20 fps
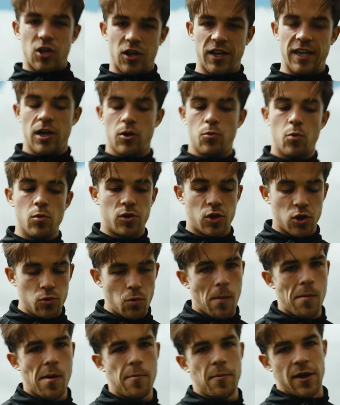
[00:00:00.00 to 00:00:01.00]
gonna get a good
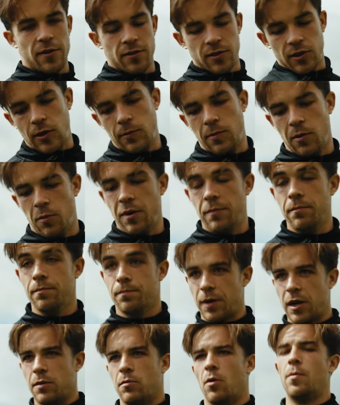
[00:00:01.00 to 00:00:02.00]
warm up in, good
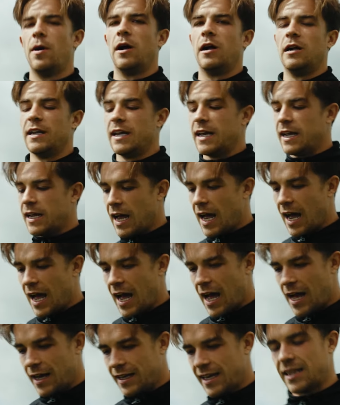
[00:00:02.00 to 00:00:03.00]
bit of mobility,
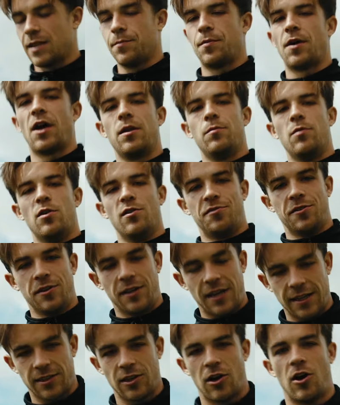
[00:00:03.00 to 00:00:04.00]
get the body moving,
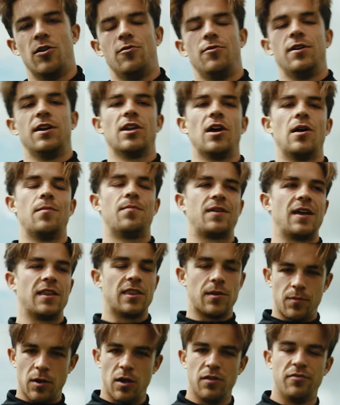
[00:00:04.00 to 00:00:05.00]
get the heart rate up, get
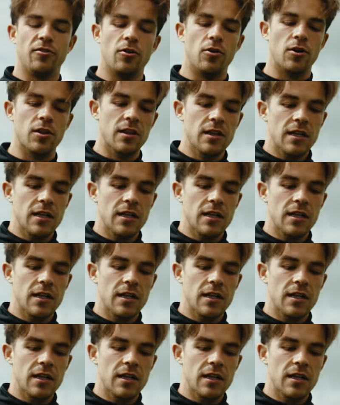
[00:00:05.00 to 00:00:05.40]
the blood flowing,